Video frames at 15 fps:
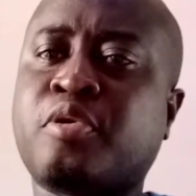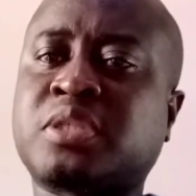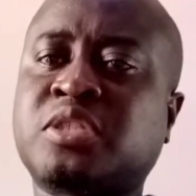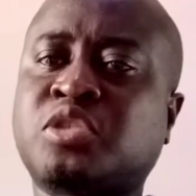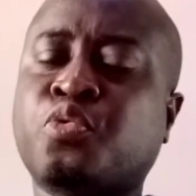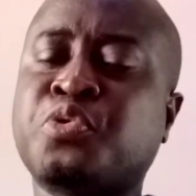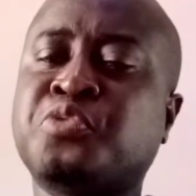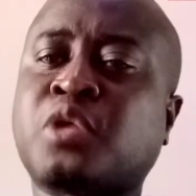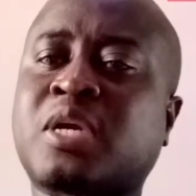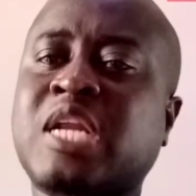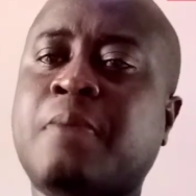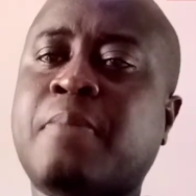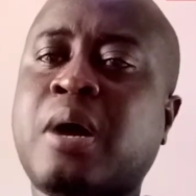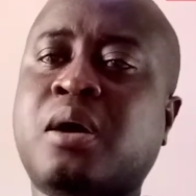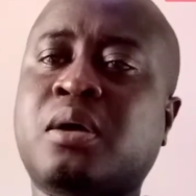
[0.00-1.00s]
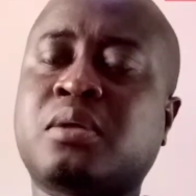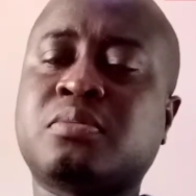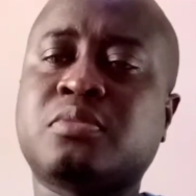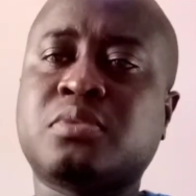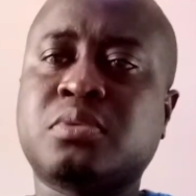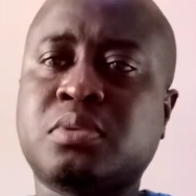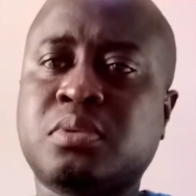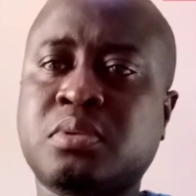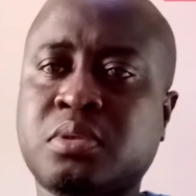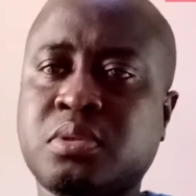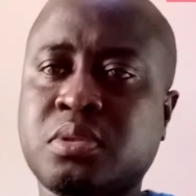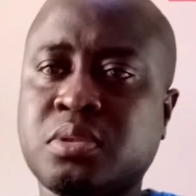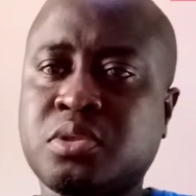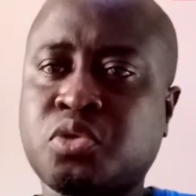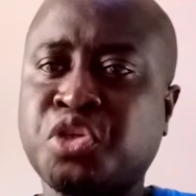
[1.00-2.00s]
So we're talking about
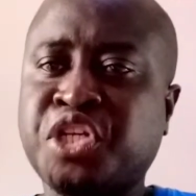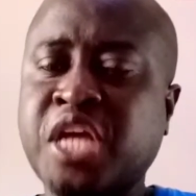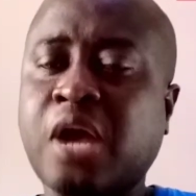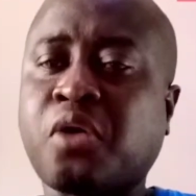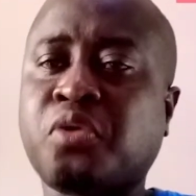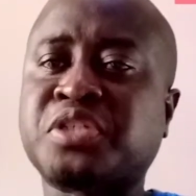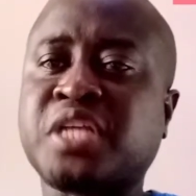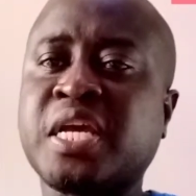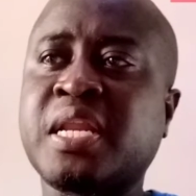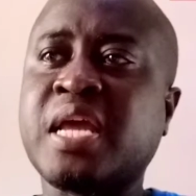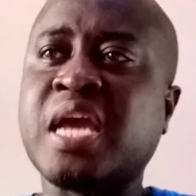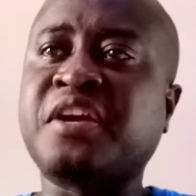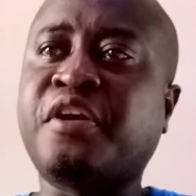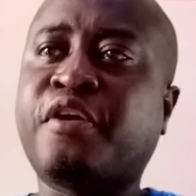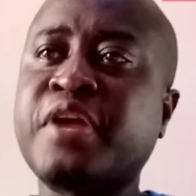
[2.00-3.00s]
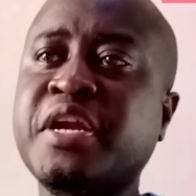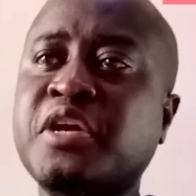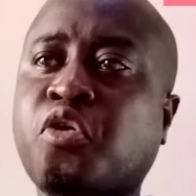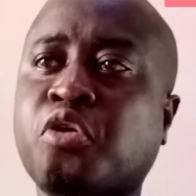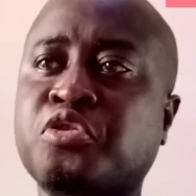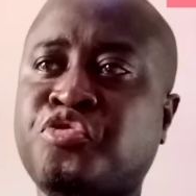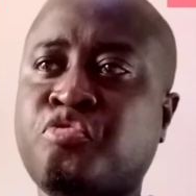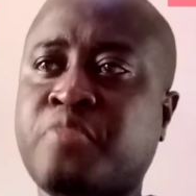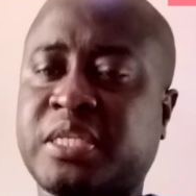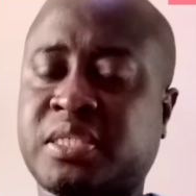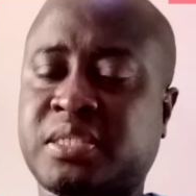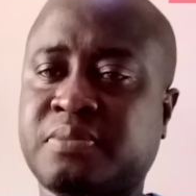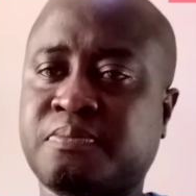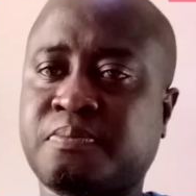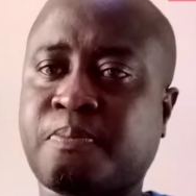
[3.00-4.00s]
social concern and green consumers
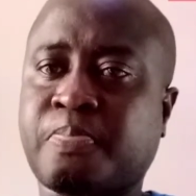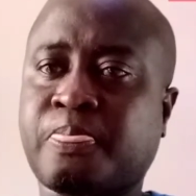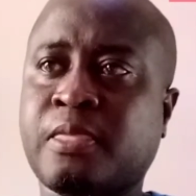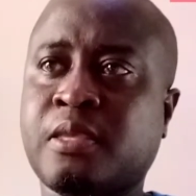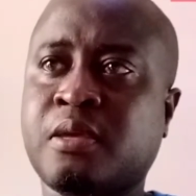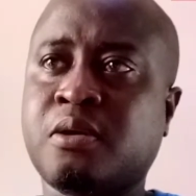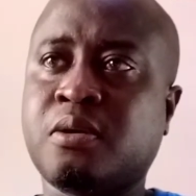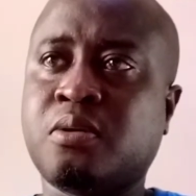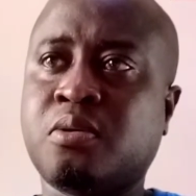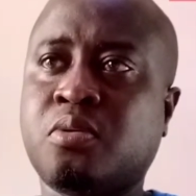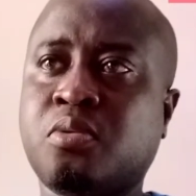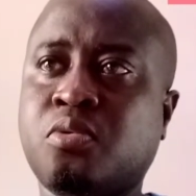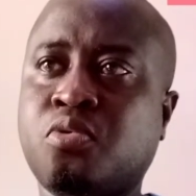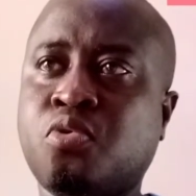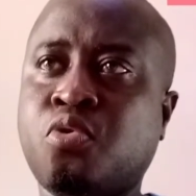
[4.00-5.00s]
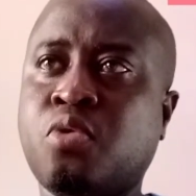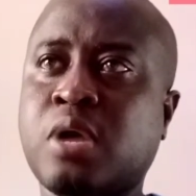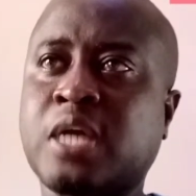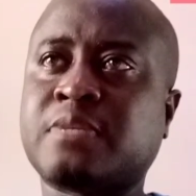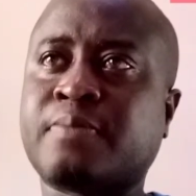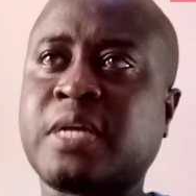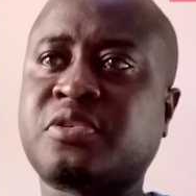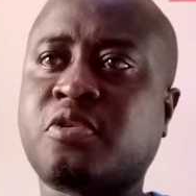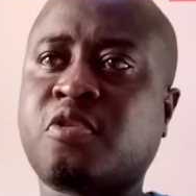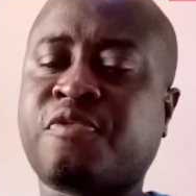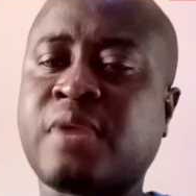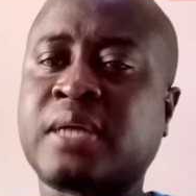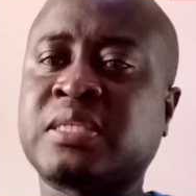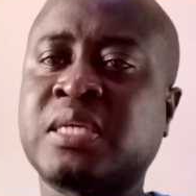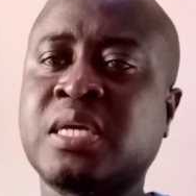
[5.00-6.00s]
who, as a matter of
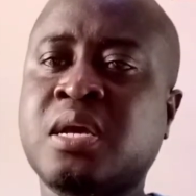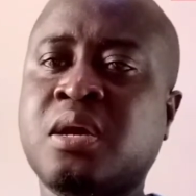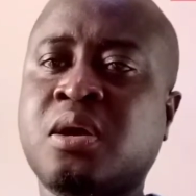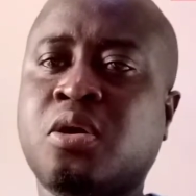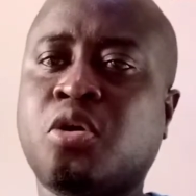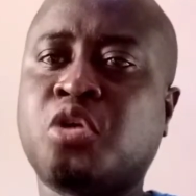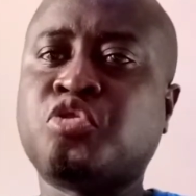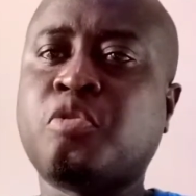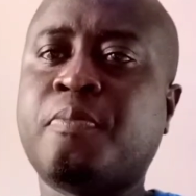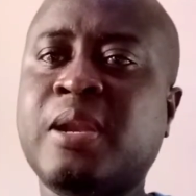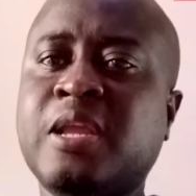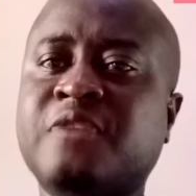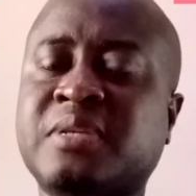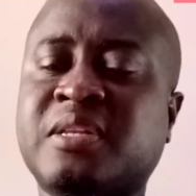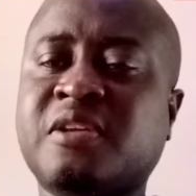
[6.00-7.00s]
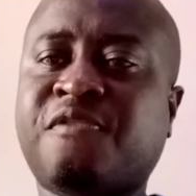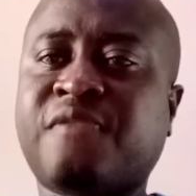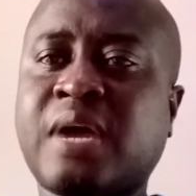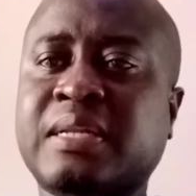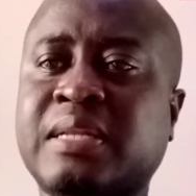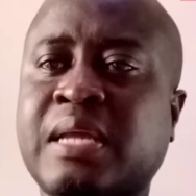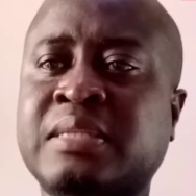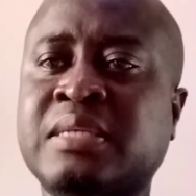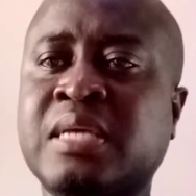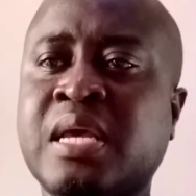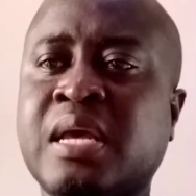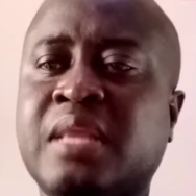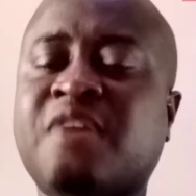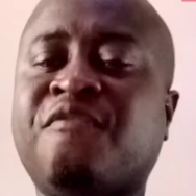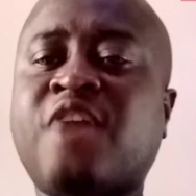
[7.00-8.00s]
fact, also believes in the fact that
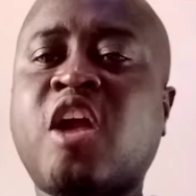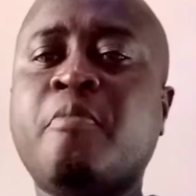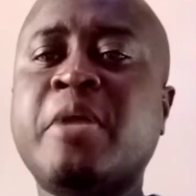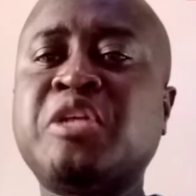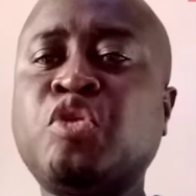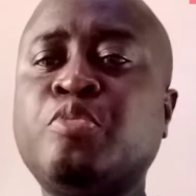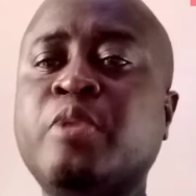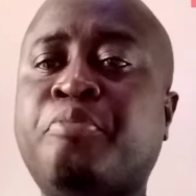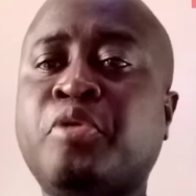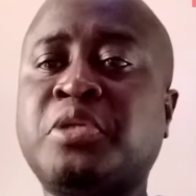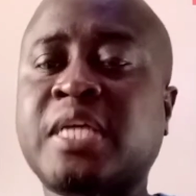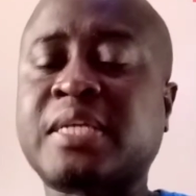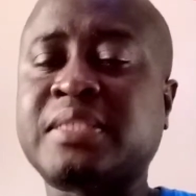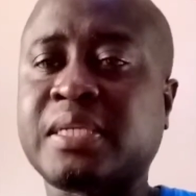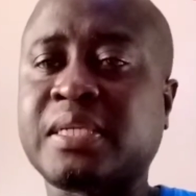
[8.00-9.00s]
the environment should be protected